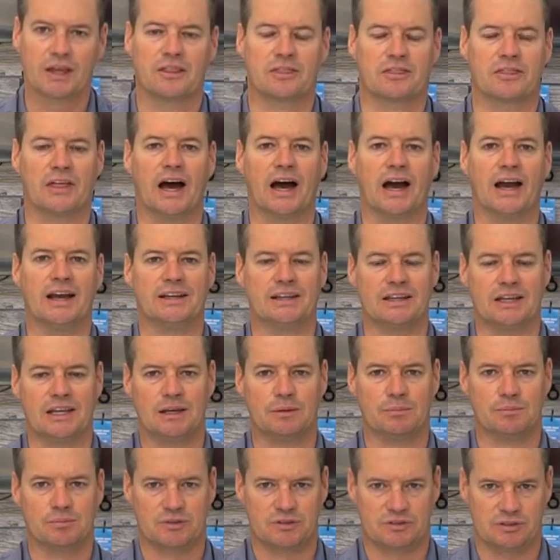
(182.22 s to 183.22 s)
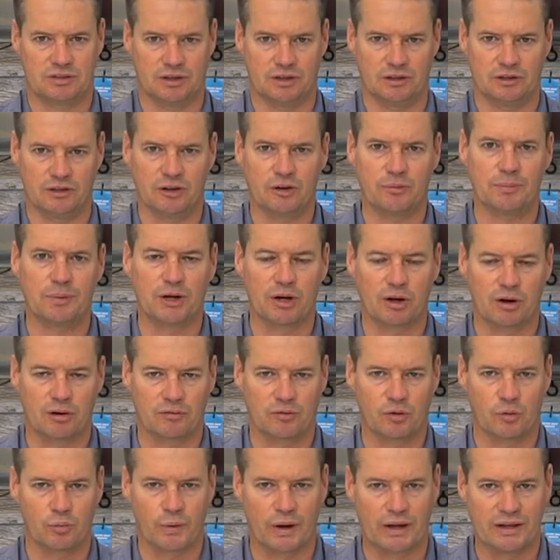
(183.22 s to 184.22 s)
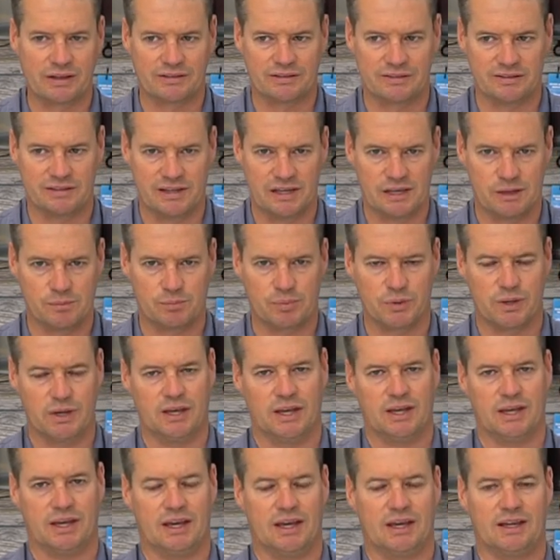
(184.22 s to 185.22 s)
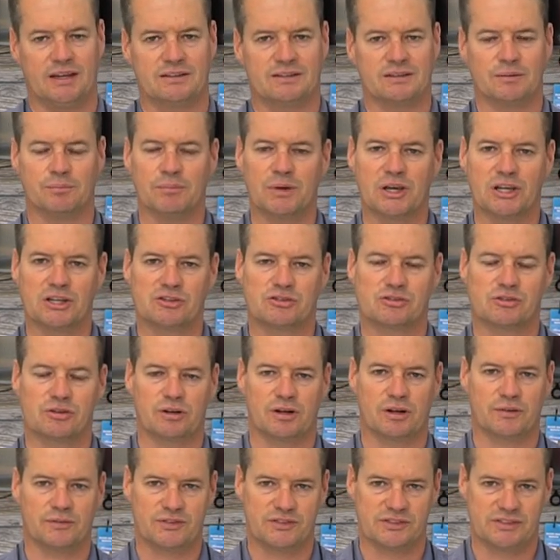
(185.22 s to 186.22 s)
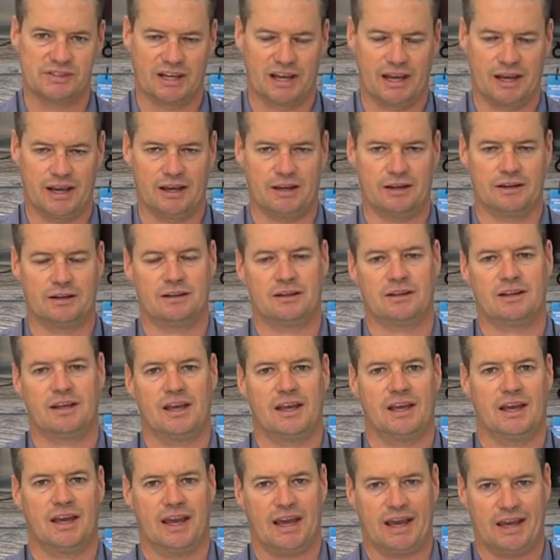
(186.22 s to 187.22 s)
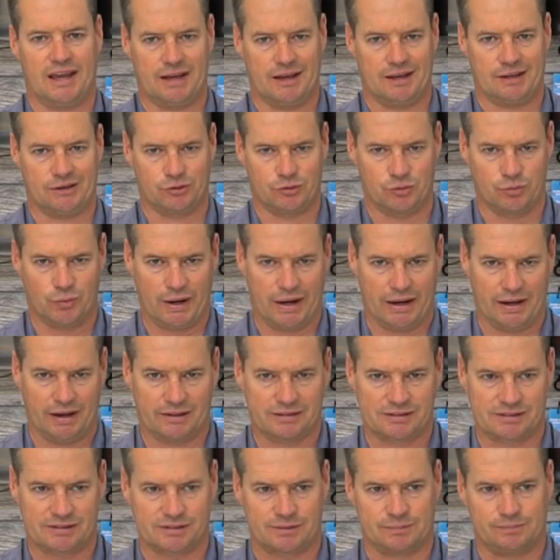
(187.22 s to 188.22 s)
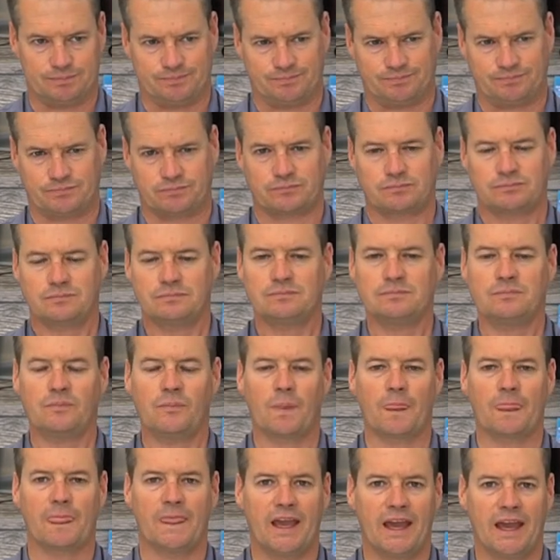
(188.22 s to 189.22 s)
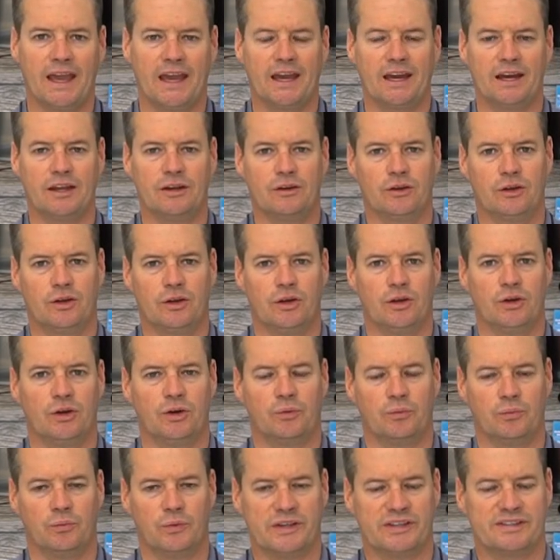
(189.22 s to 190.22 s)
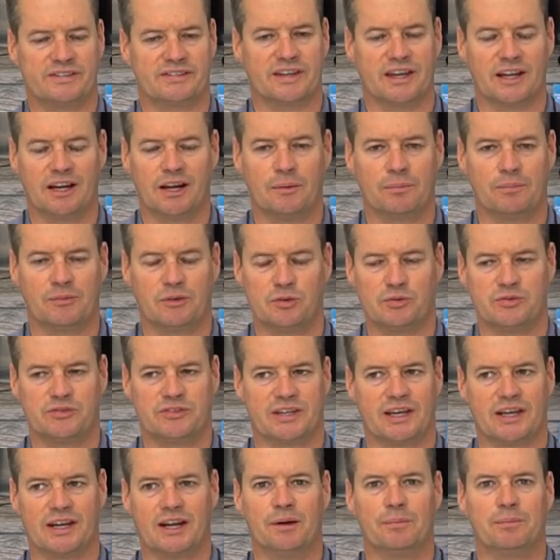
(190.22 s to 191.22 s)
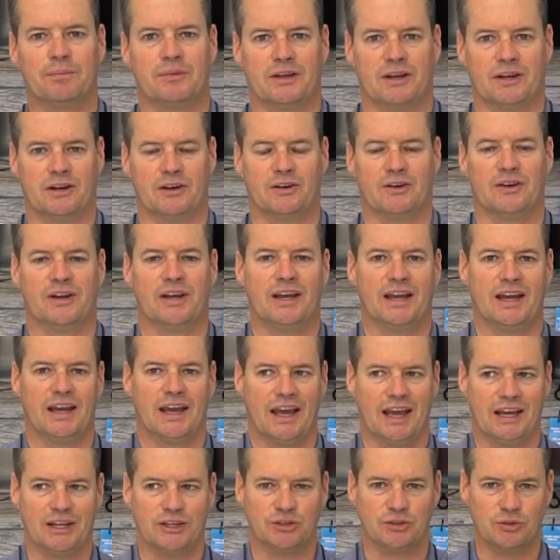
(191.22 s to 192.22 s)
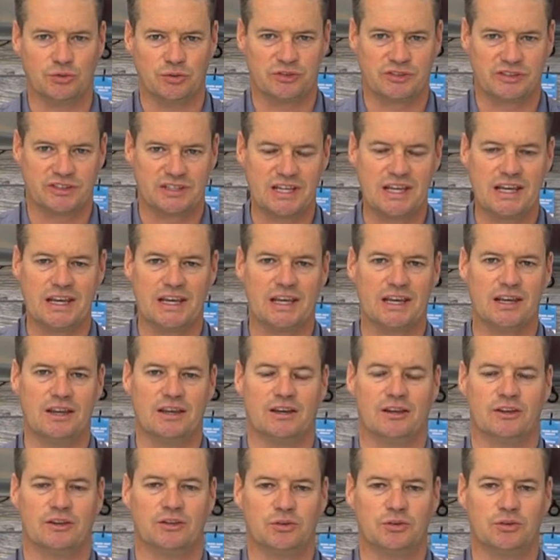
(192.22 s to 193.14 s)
thigh deep to a little bit over waist deep. And it's a mixture of sand and grass. And we set up, you set up there, and you see